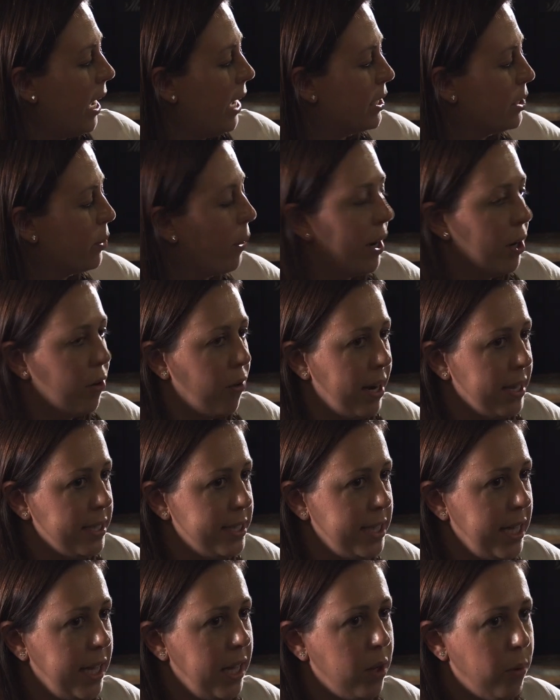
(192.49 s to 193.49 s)
It's quite
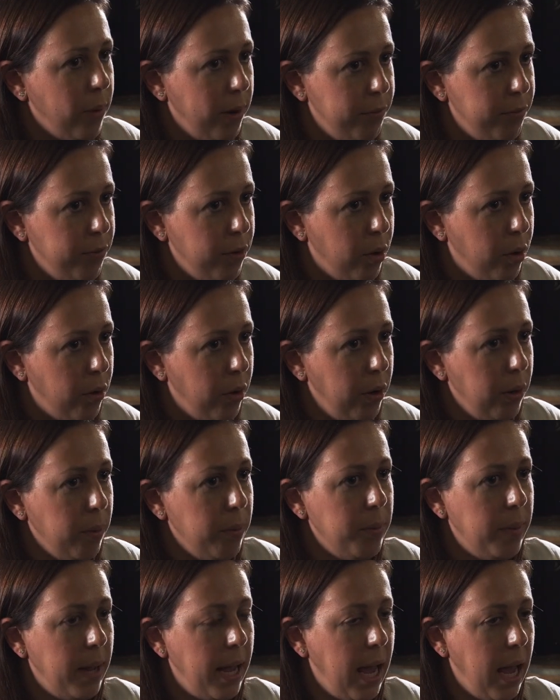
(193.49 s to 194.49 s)
grassy, quite
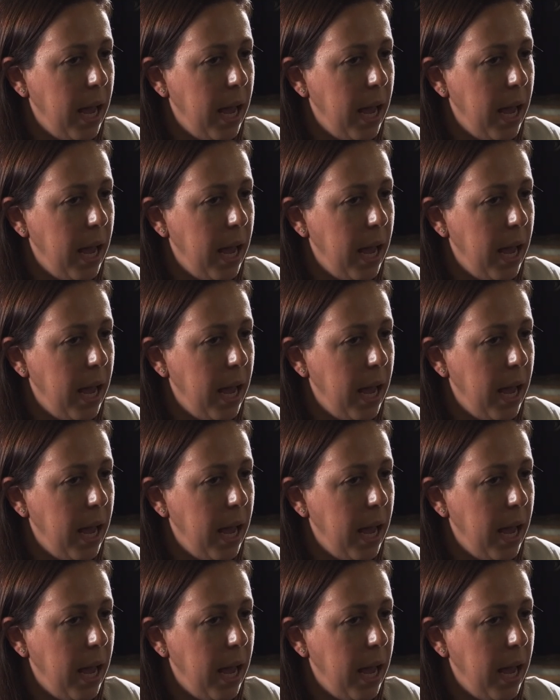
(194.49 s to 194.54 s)
floral,